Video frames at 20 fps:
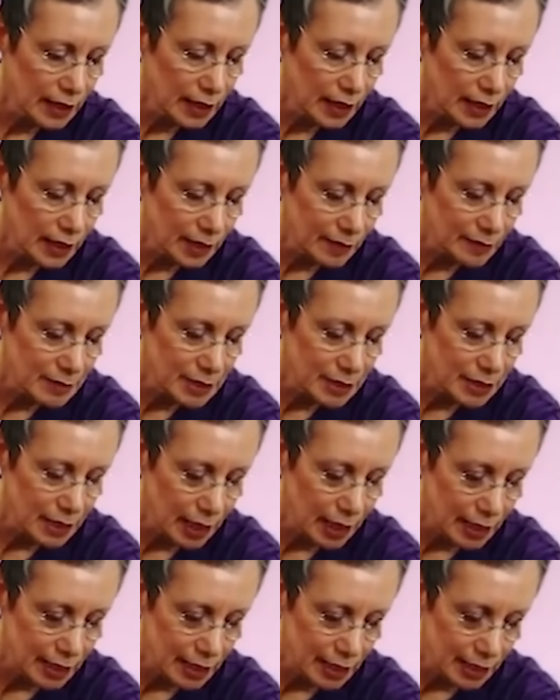And I'm
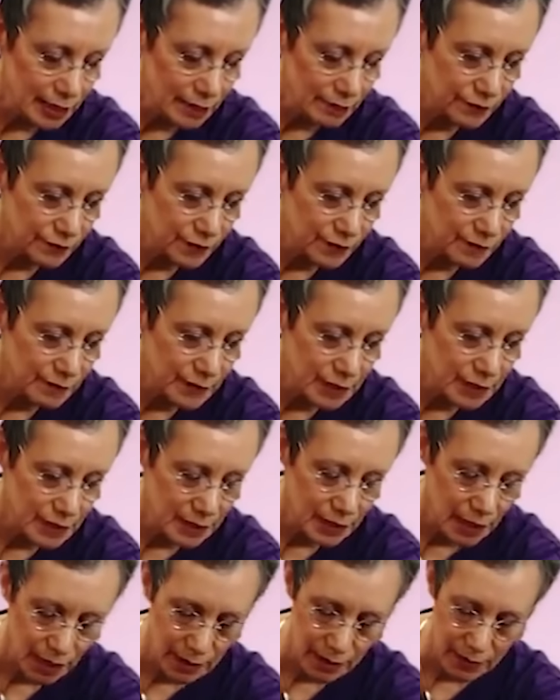sliding in from this
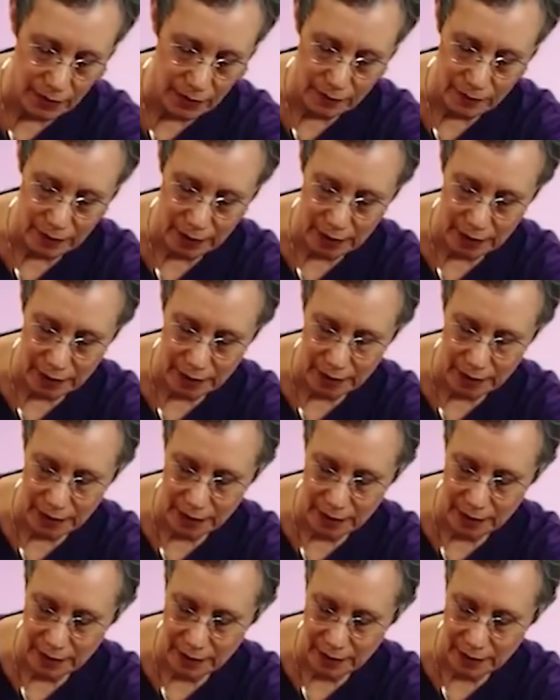side of the wrist,